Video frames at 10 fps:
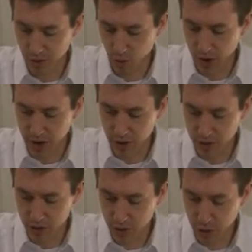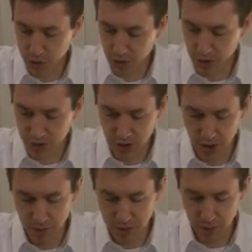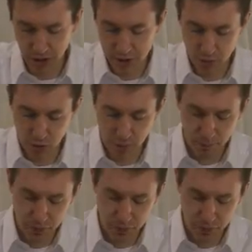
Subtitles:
way, close to the same as possible.